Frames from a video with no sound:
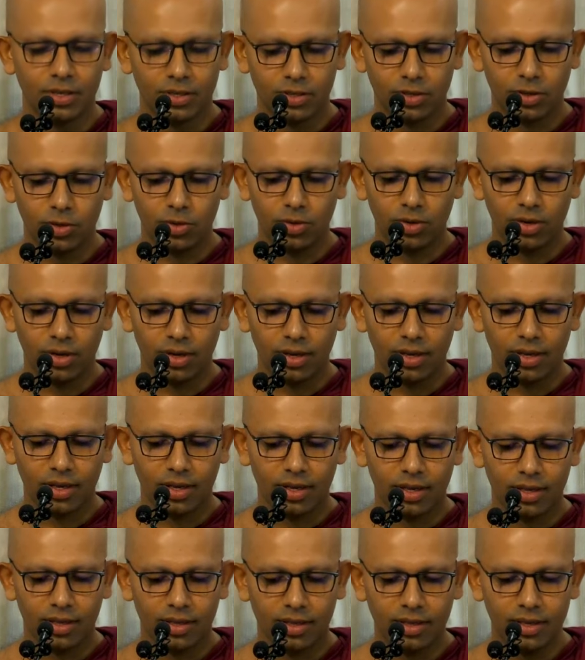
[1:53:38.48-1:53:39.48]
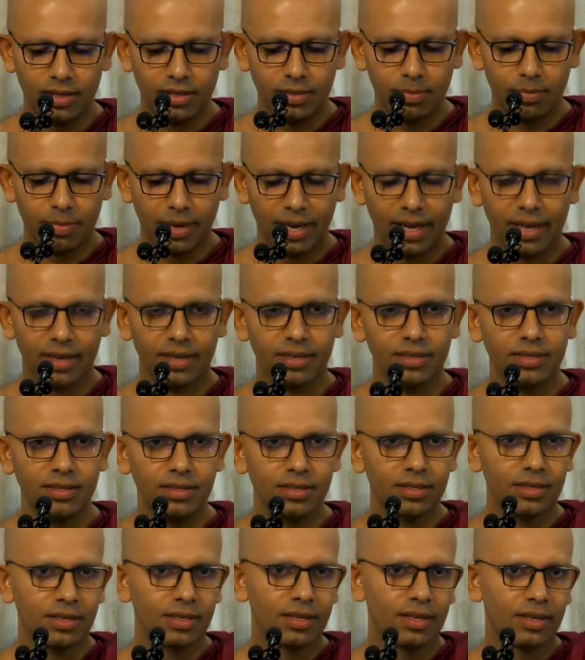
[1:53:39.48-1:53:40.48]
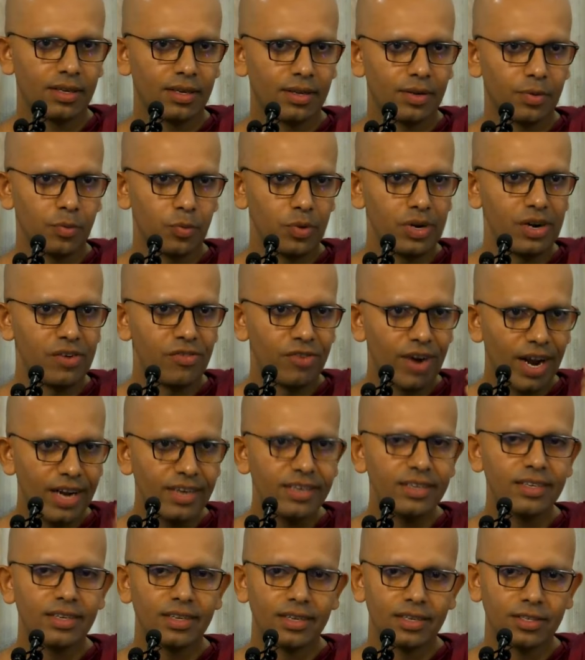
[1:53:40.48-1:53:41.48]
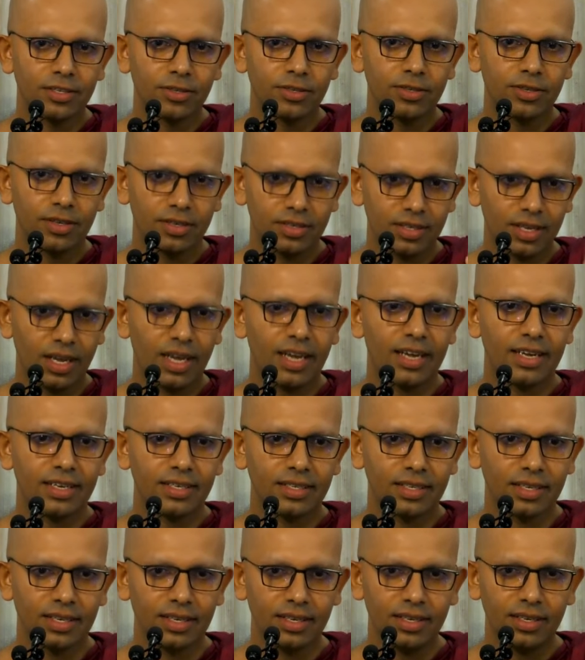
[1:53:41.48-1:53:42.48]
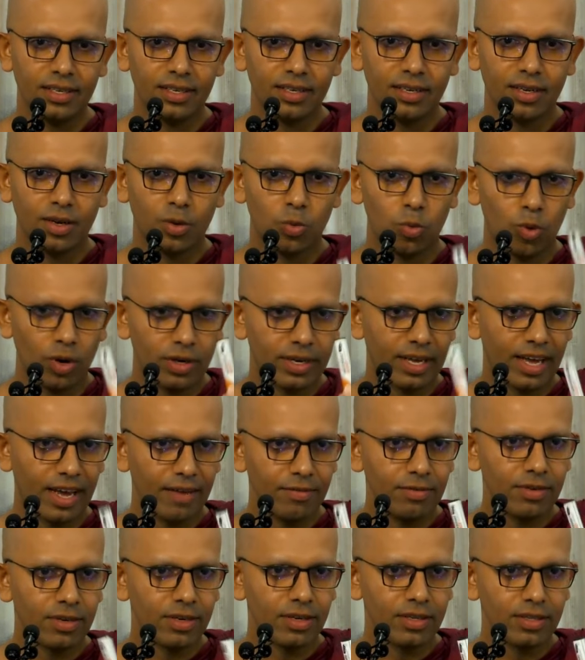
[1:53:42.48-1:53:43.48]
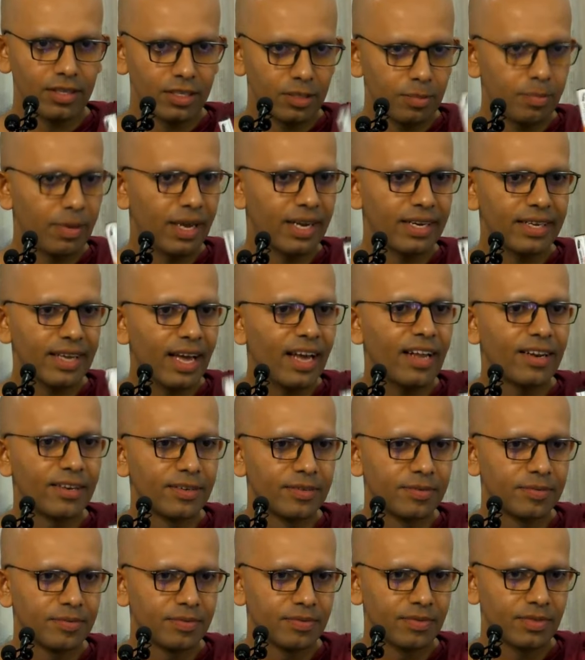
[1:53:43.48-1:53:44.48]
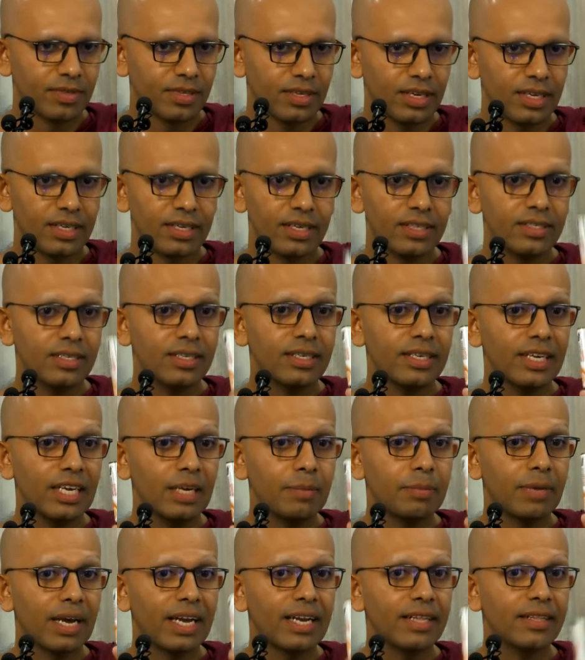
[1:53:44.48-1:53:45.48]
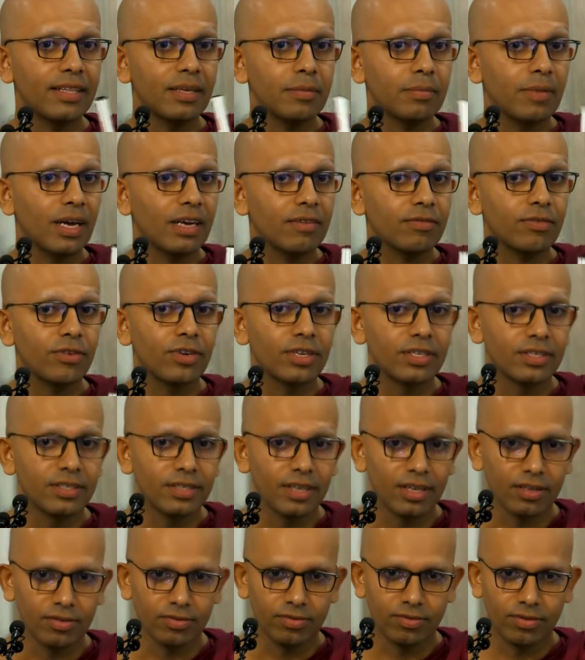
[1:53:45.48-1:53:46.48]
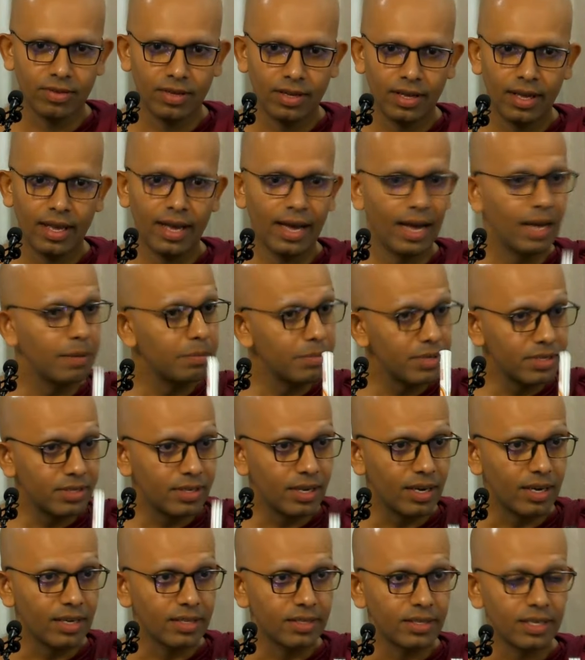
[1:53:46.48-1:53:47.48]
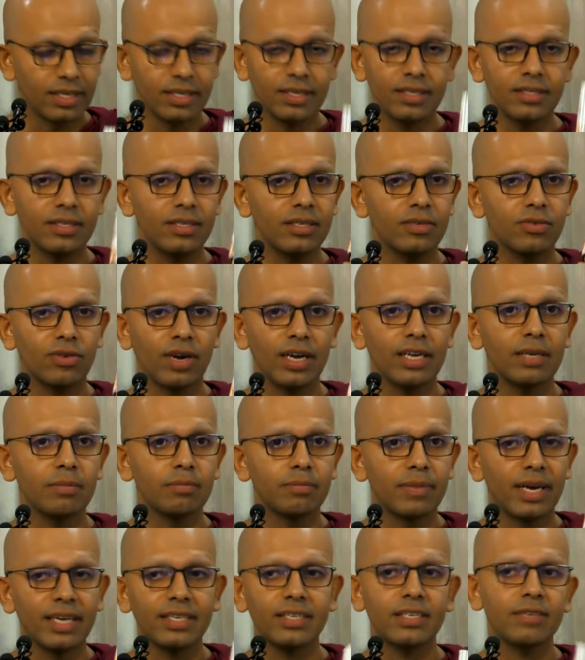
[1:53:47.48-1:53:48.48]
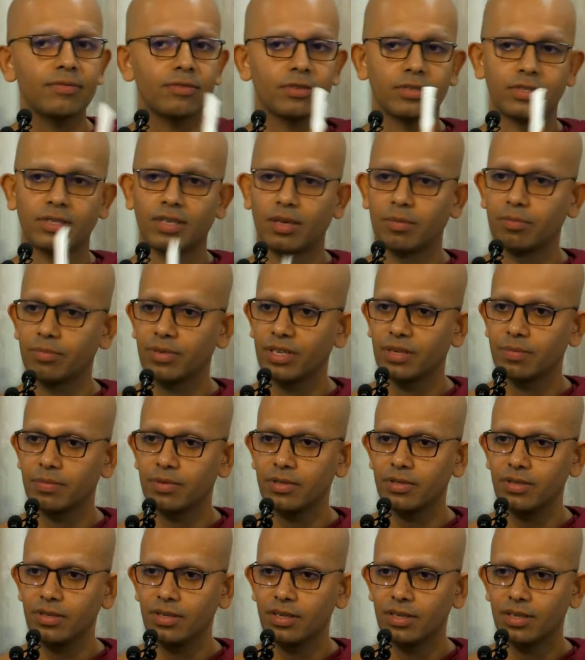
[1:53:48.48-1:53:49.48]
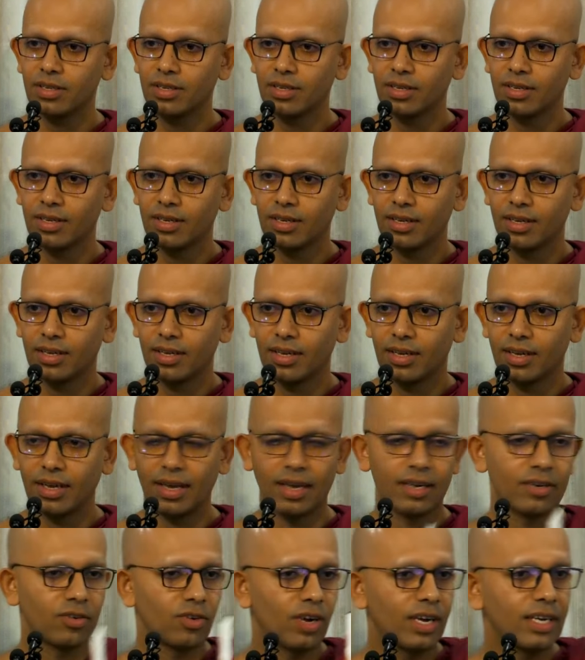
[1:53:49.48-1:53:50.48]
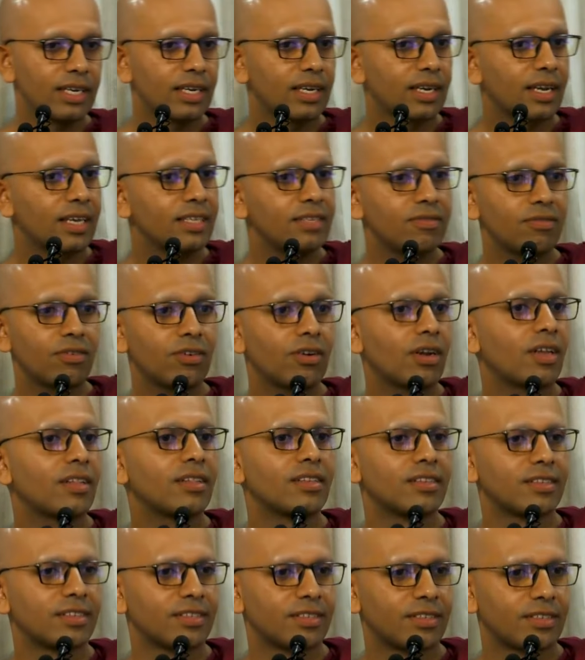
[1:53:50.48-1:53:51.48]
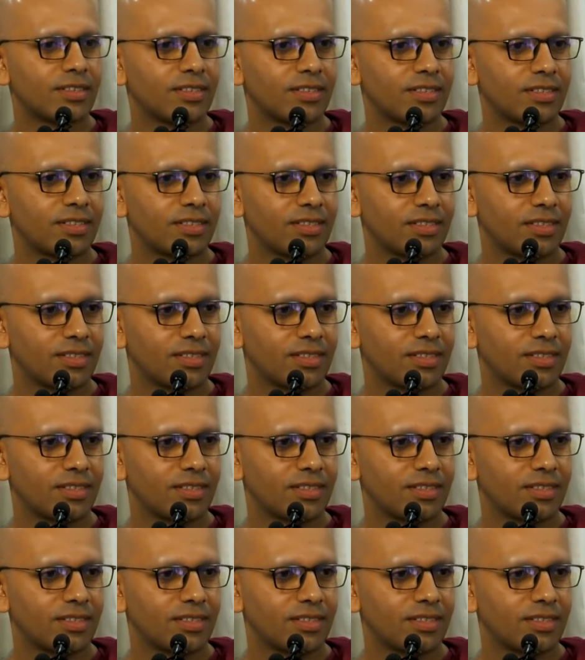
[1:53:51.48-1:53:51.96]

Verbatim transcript: So this pen will render to society whatever this pen can. It doesn't keep anything back for itself. And besides, it doesn't write better for some people and write less for others.